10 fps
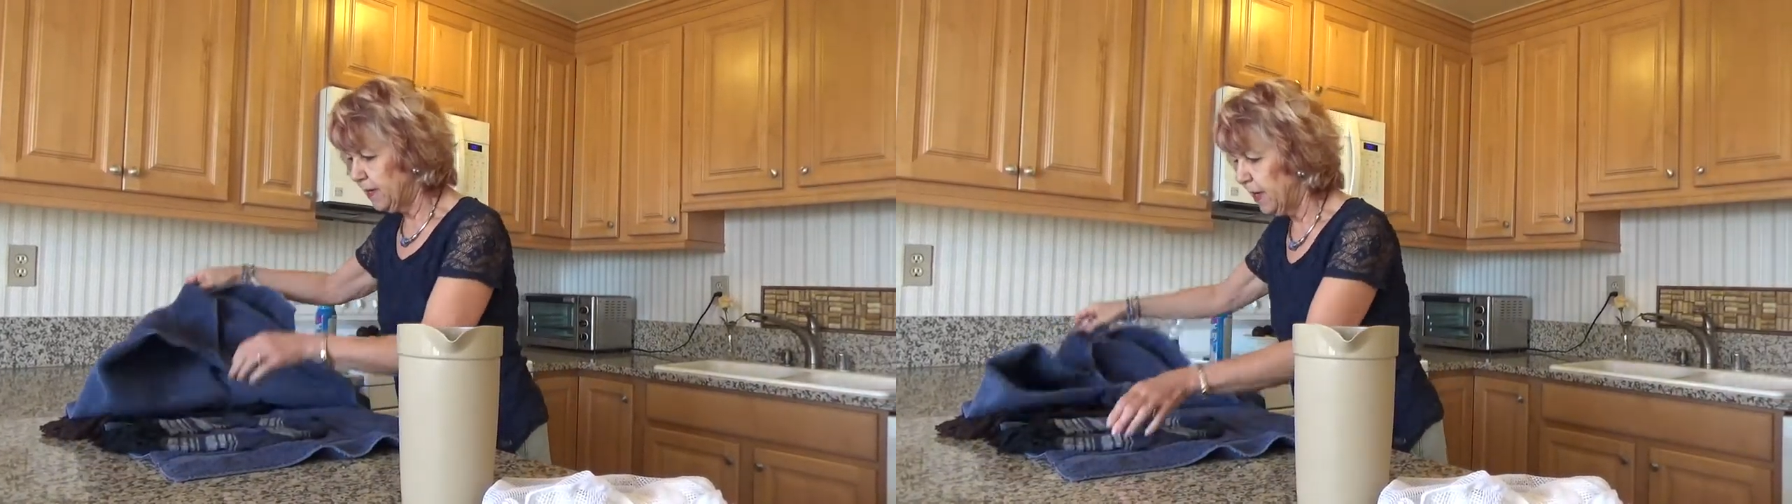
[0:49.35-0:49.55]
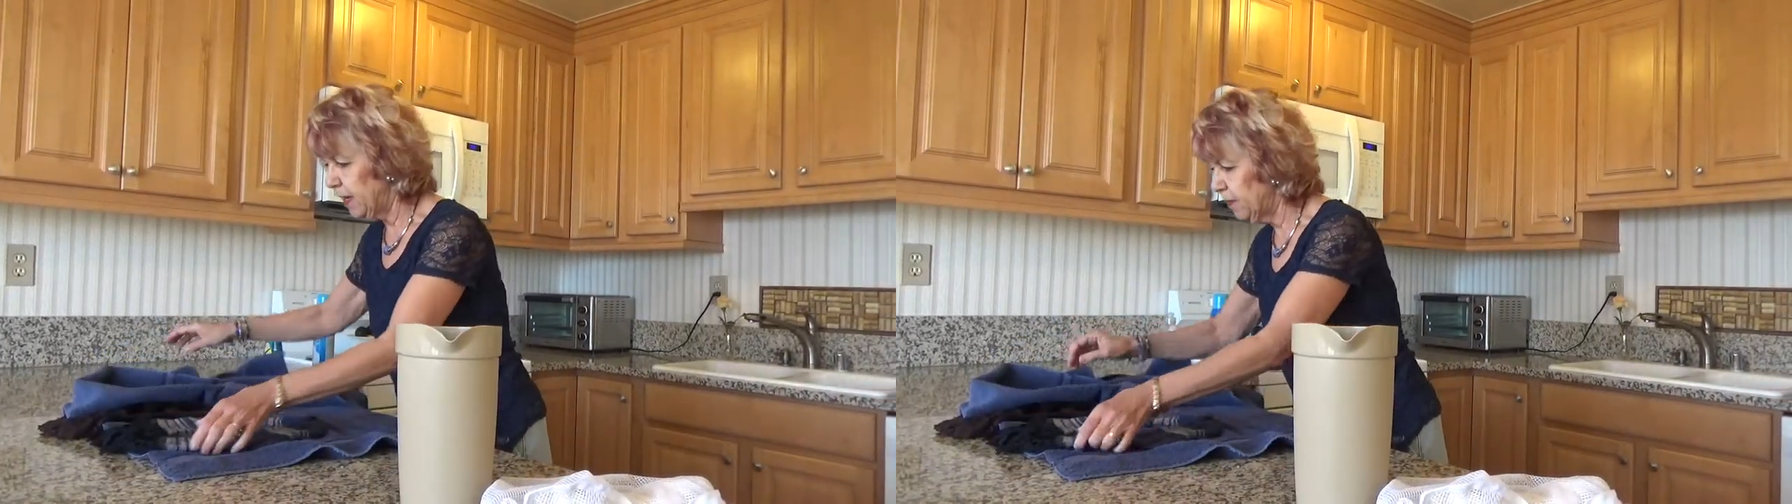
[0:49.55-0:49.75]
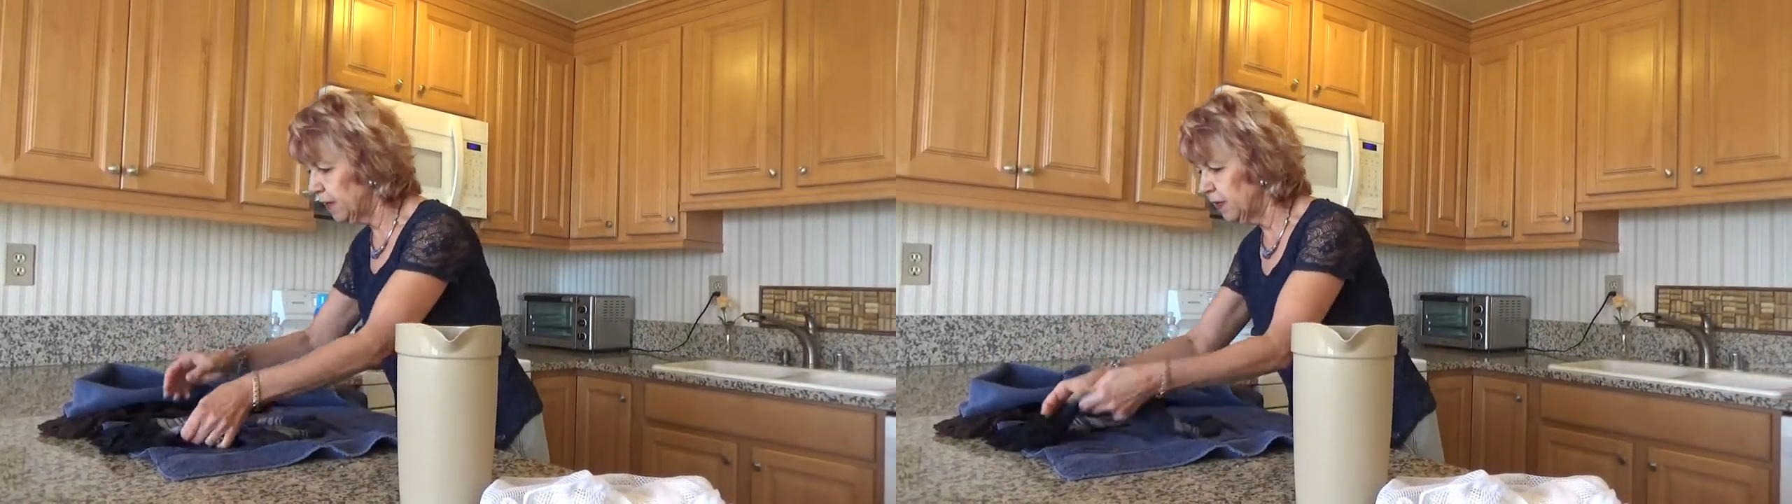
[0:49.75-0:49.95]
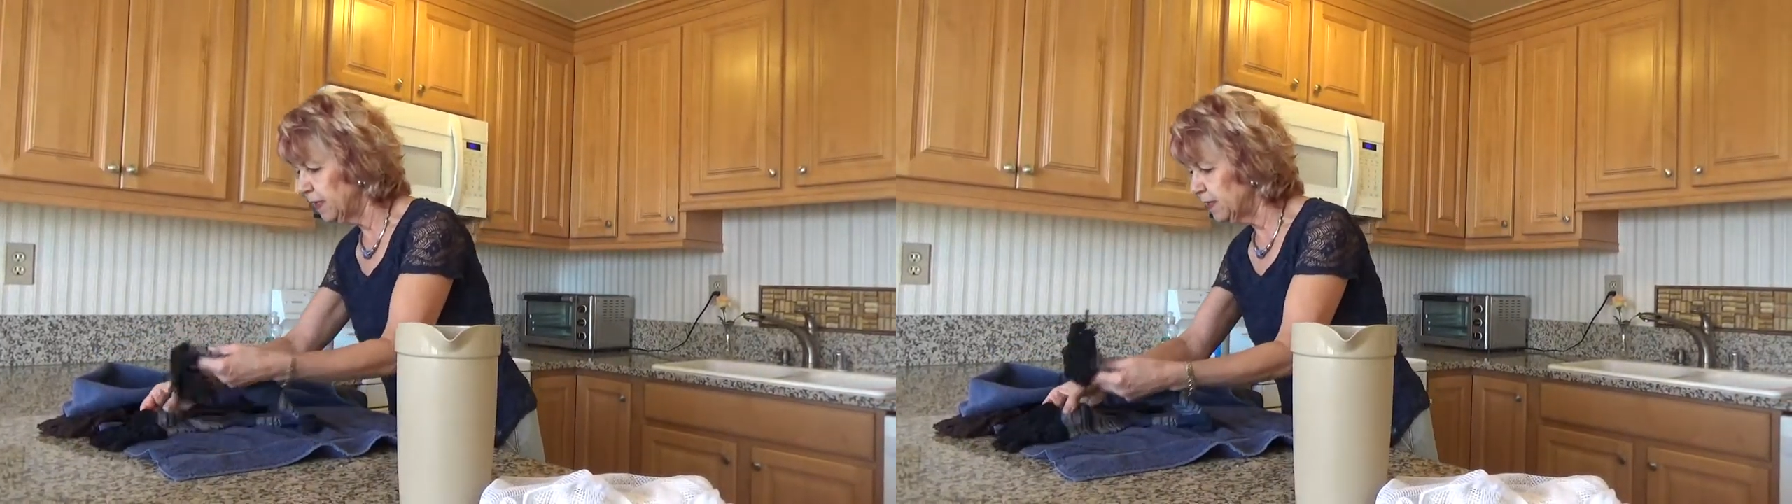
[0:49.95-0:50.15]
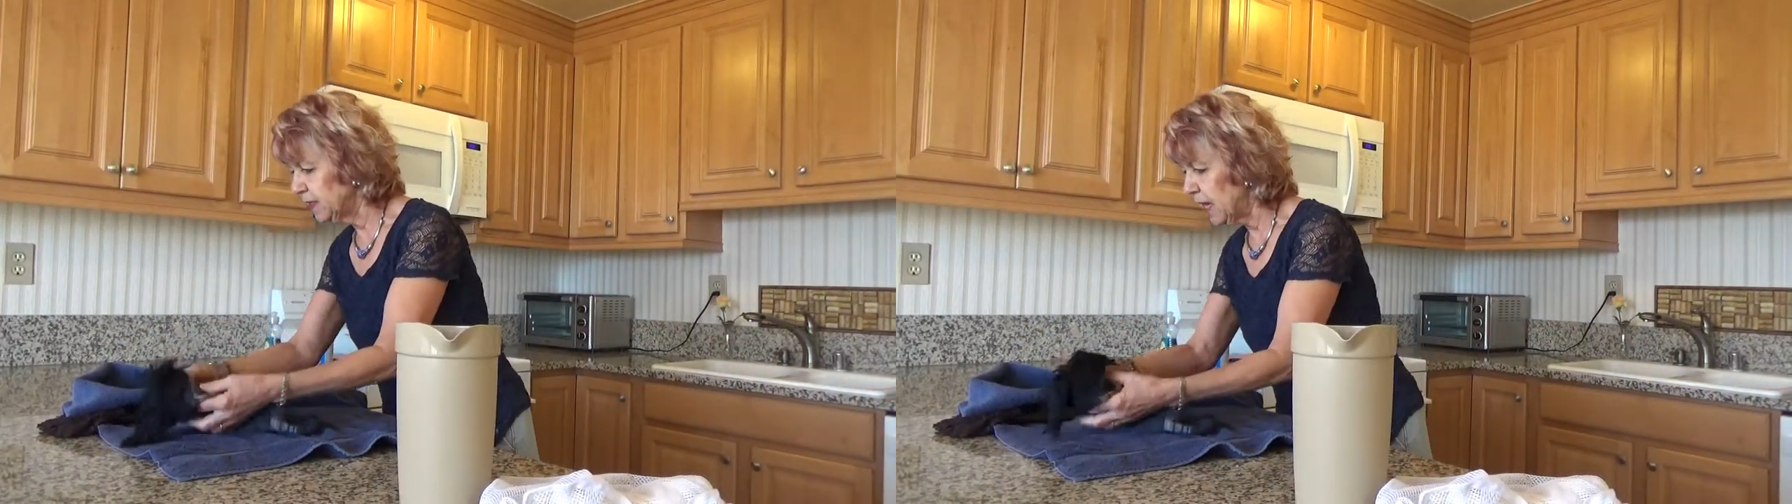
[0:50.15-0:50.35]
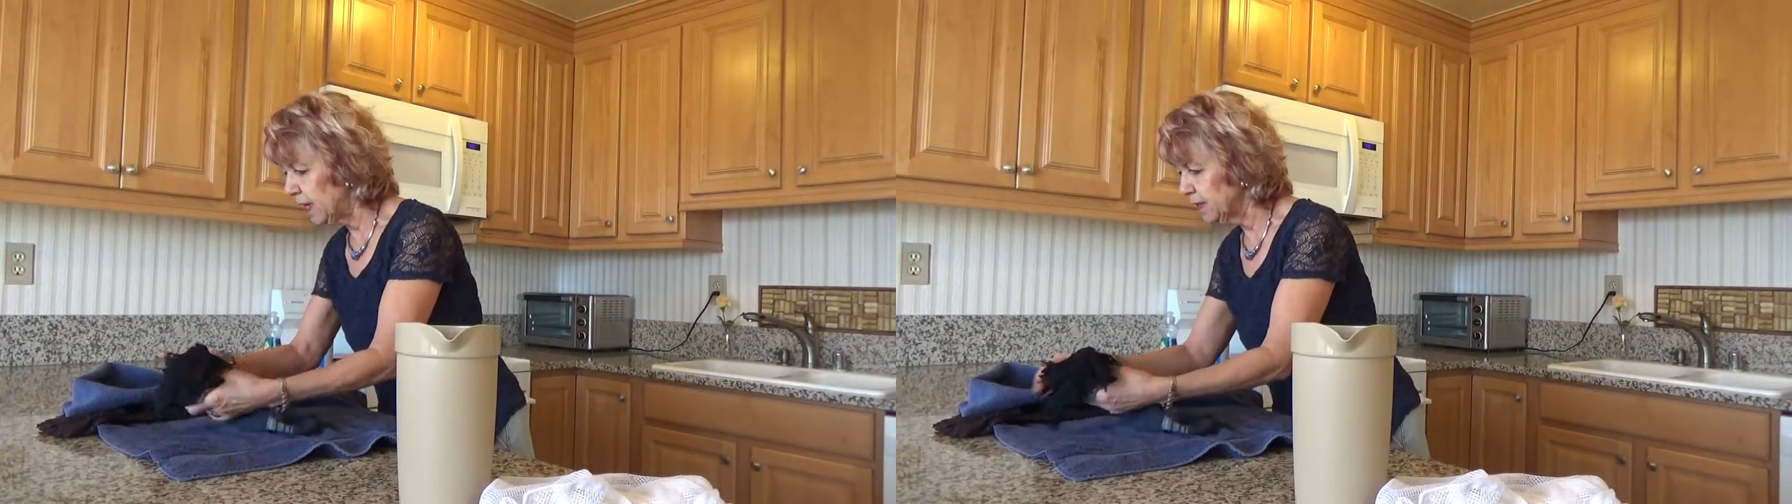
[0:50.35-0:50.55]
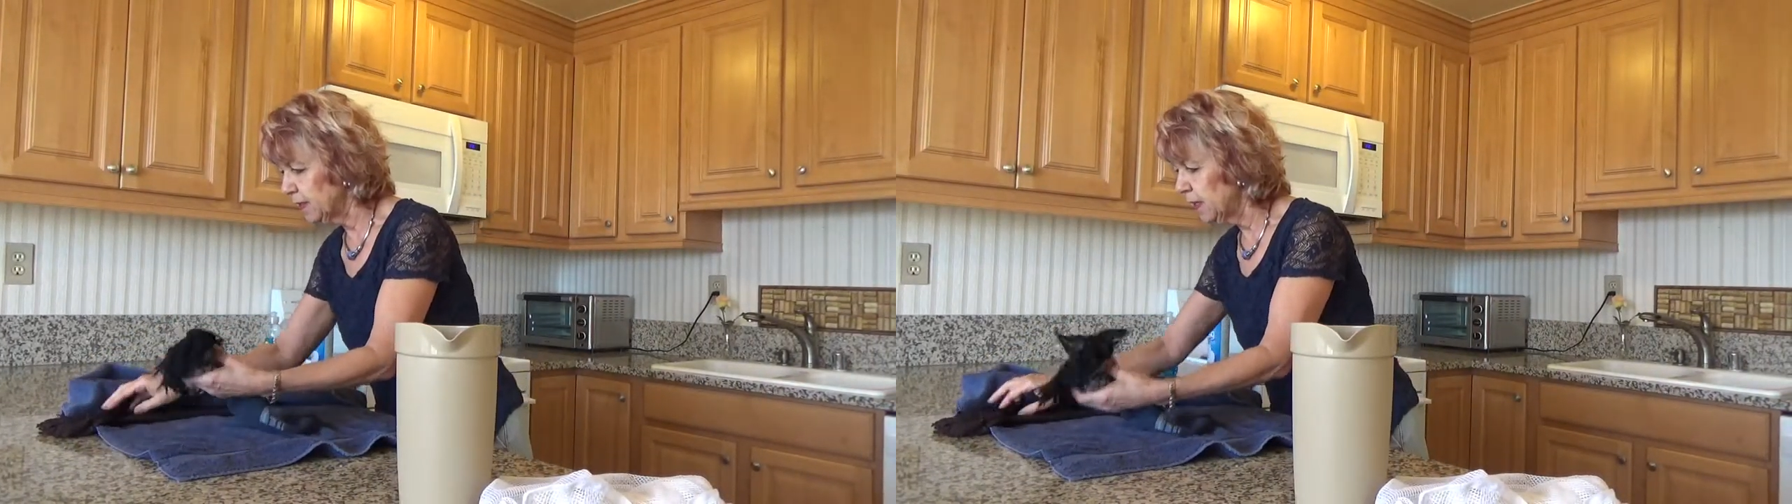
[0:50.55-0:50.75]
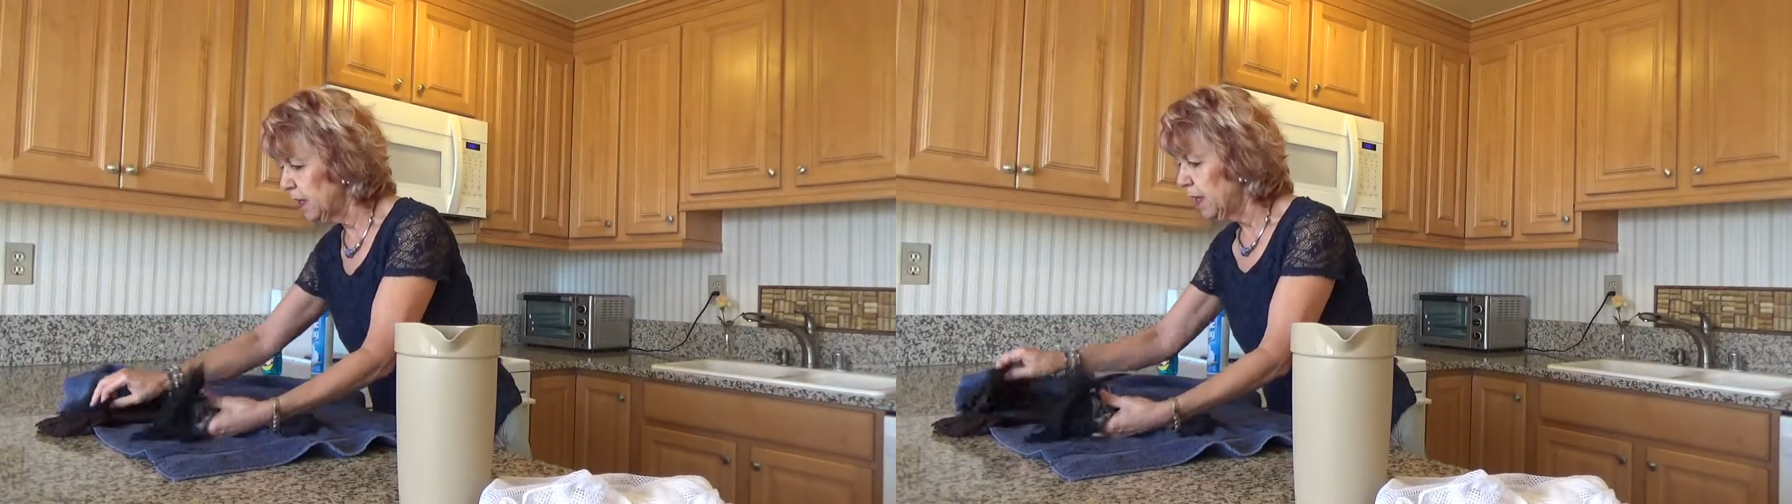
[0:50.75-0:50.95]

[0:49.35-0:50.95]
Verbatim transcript: take the clean socks